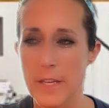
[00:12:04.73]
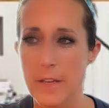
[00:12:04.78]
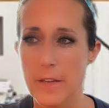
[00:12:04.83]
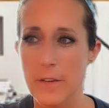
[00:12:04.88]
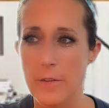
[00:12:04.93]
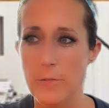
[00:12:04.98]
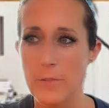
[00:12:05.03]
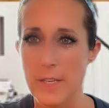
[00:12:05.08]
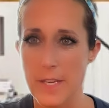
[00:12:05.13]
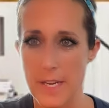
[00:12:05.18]

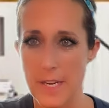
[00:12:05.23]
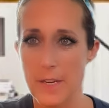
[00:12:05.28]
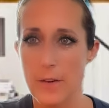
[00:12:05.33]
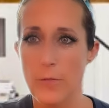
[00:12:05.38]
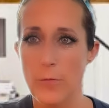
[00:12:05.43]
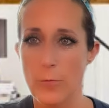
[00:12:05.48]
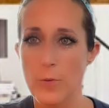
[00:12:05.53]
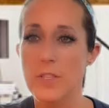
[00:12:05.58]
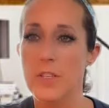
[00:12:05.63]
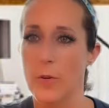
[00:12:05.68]
He
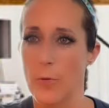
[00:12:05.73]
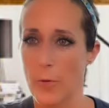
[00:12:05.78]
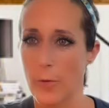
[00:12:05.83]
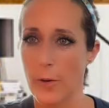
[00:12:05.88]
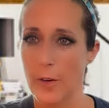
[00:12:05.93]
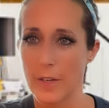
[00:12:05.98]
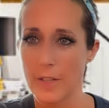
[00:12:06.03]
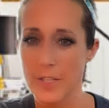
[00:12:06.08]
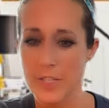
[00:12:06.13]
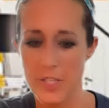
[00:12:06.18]
was
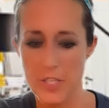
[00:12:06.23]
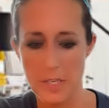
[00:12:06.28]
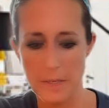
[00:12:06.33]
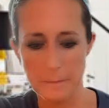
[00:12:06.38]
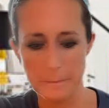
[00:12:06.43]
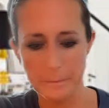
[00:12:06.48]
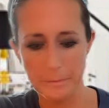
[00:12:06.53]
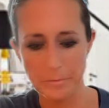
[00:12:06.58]
coerced.